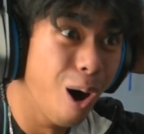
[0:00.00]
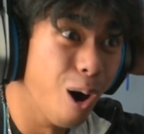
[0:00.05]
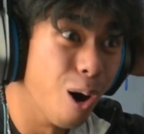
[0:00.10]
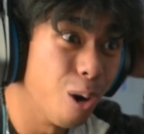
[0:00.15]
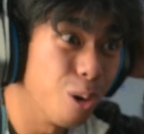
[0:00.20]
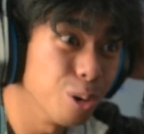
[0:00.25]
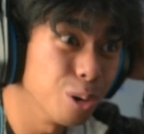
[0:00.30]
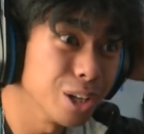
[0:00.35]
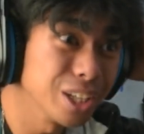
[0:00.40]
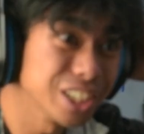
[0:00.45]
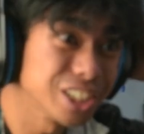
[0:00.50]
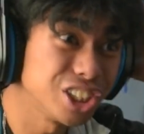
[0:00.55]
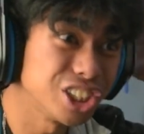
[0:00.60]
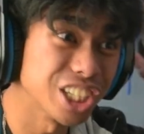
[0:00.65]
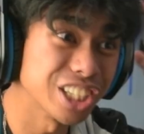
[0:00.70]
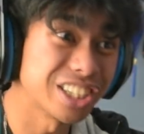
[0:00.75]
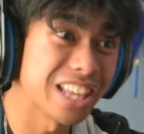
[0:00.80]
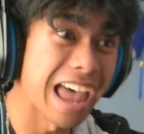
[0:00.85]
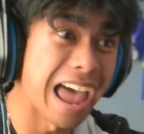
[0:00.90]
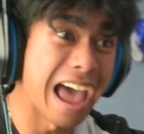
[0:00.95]
Holy
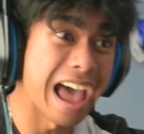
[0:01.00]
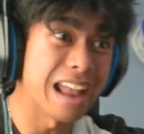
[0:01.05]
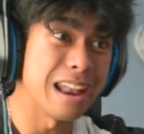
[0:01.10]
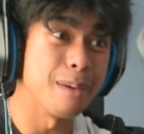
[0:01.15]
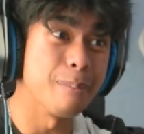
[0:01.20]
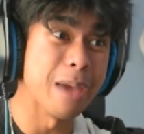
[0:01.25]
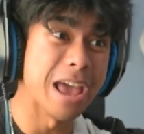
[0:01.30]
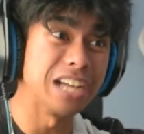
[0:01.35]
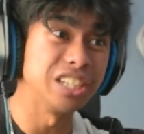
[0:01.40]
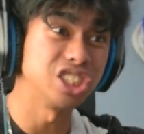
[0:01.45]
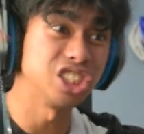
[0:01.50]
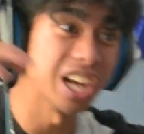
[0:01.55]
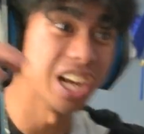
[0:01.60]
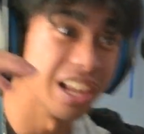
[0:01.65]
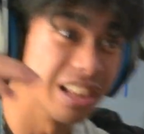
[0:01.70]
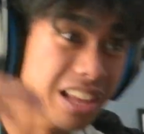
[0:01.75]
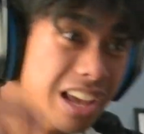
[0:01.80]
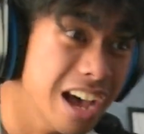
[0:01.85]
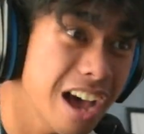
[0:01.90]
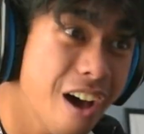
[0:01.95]
shit, the
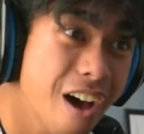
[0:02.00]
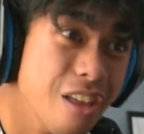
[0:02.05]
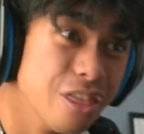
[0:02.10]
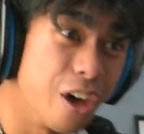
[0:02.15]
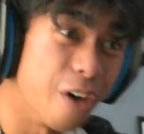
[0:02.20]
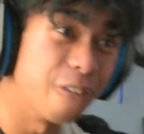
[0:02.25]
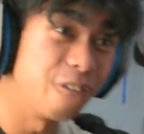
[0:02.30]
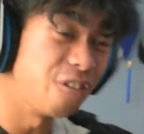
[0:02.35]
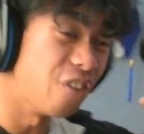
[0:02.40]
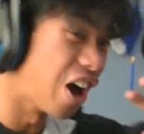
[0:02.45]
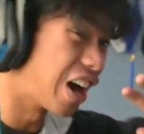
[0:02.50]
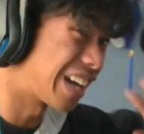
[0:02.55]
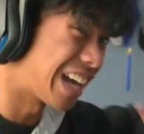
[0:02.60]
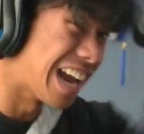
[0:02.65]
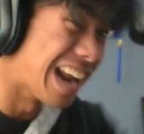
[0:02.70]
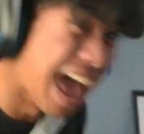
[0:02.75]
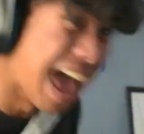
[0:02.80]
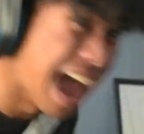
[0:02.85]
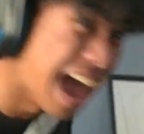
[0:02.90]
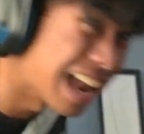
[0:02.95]
animation! The
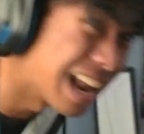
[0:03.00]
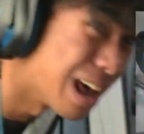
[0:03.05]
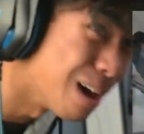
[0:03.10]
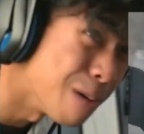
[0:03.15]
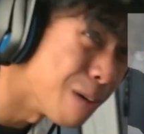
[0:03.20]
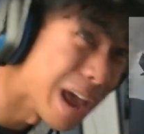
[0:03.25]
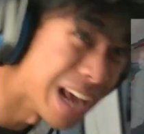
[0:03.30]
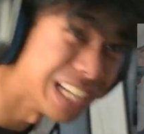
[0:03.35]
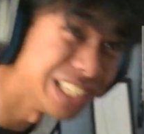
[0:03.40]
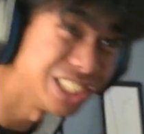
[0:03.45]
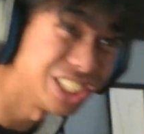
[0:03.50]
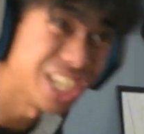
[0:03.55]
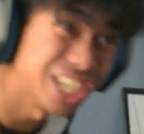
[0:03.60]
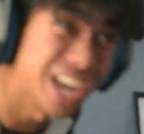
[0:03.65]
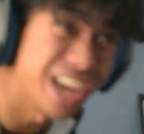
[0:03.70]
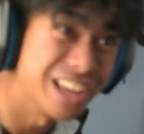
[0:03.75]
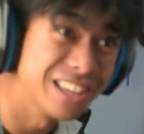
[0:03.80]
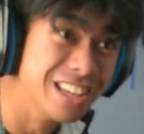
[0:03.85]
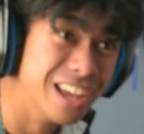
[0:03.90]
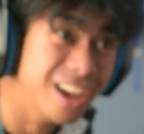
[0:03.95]
fucking
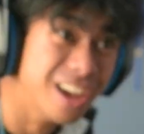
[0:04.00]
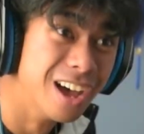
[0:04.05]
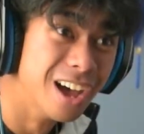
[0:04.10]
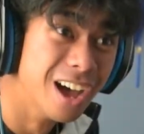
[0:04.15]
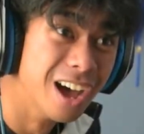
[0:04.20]
animation!